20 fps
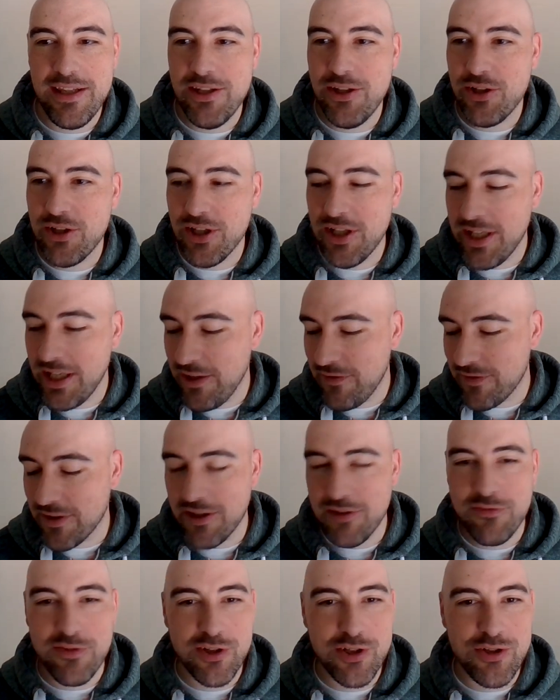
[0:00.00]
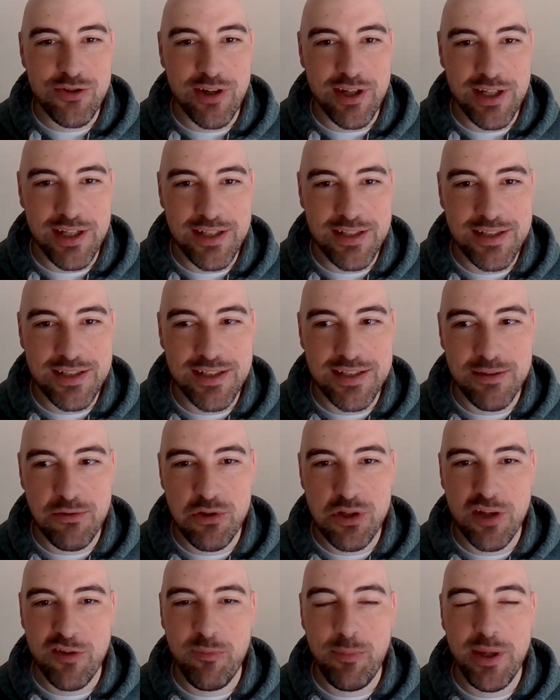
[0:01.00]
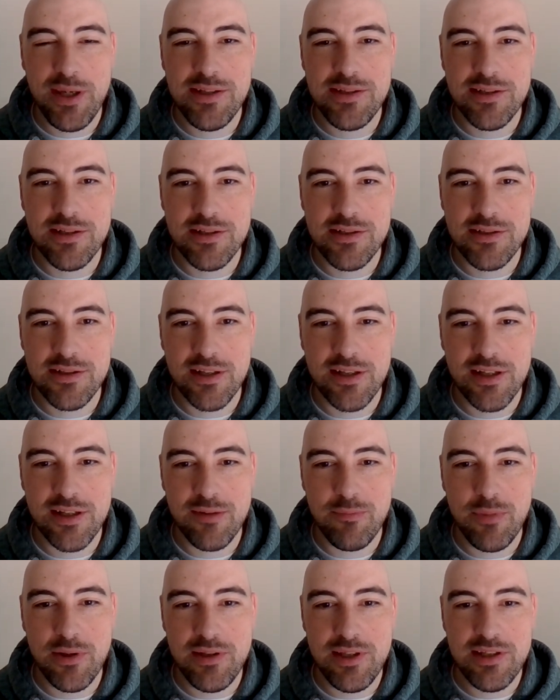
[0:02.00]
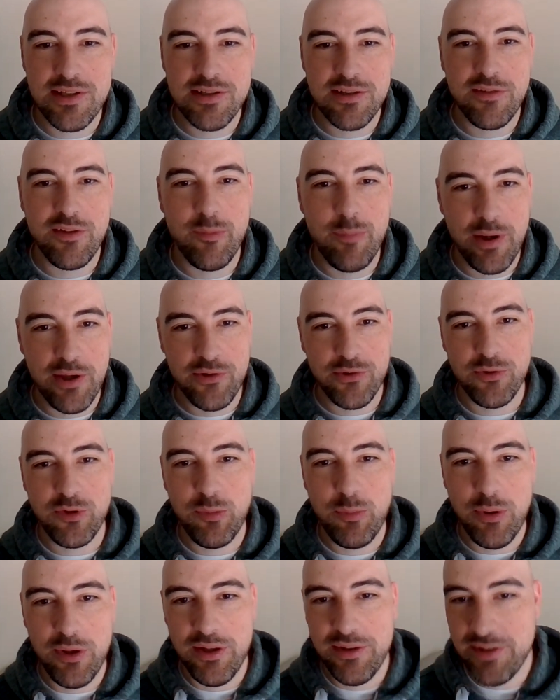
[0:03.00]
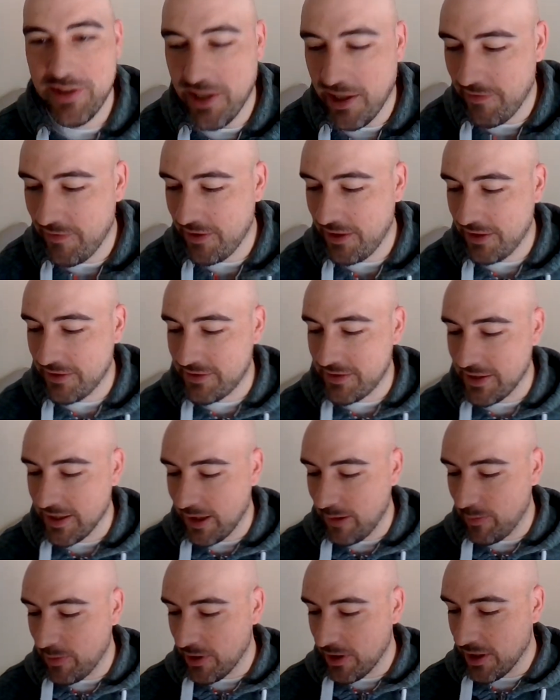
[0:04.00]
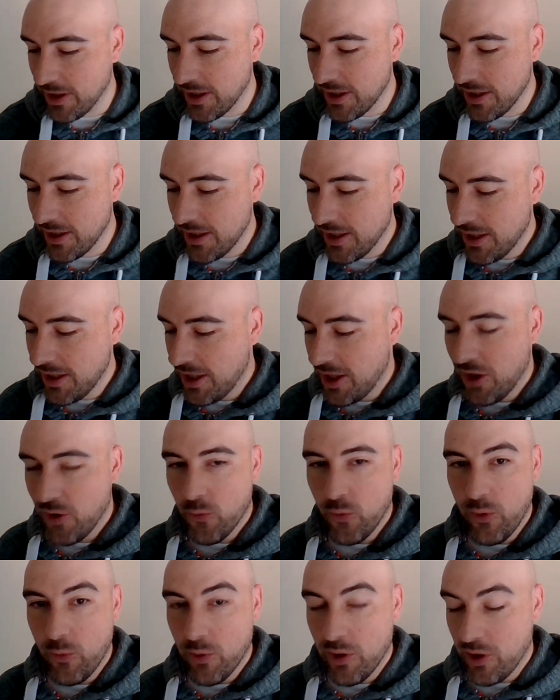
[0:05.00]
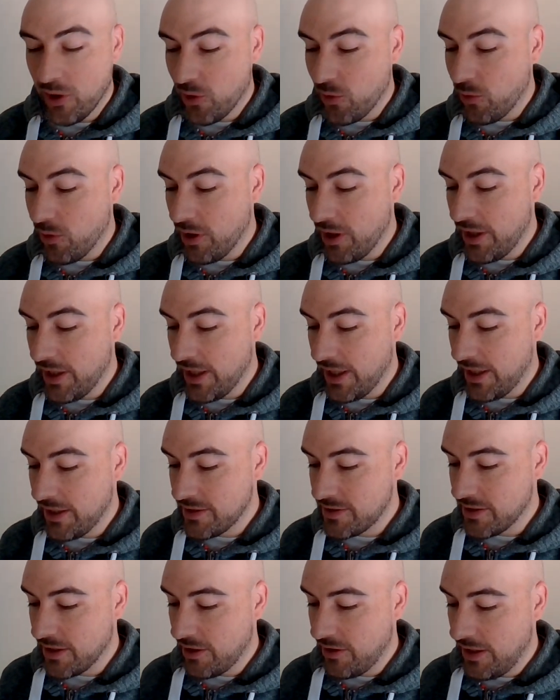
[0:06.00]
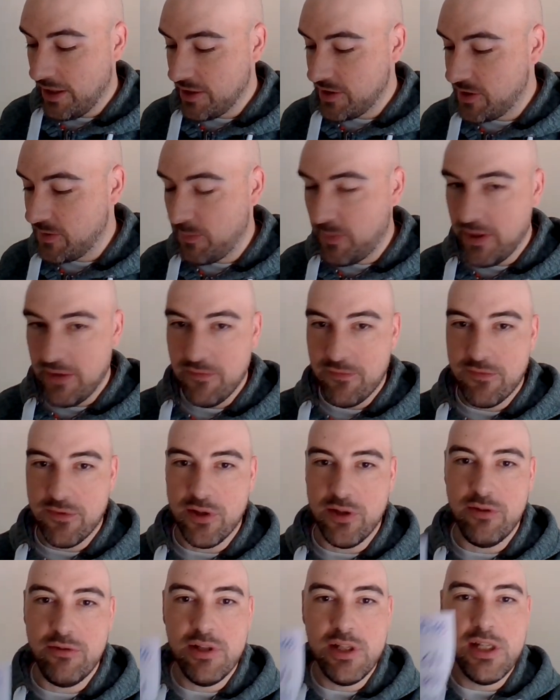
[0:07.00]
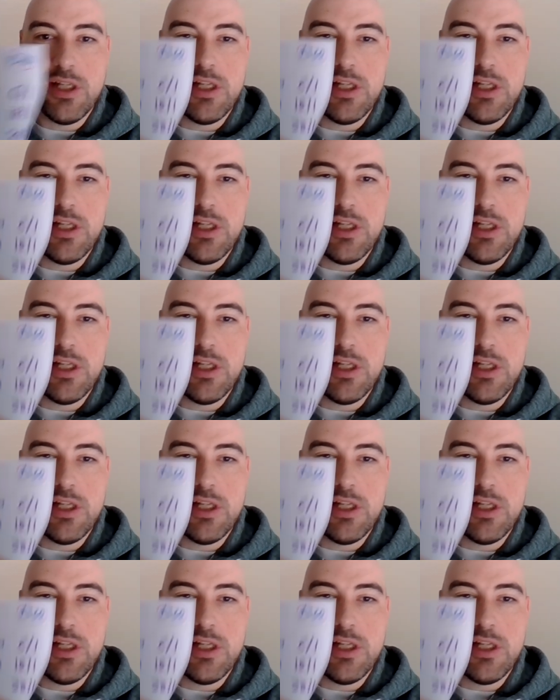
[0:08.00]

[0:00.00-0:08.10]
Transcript: can leave very frustrated because there was enough pieces of the puzzle to put it together yesterday, but we weren't quite there. So let's spin through.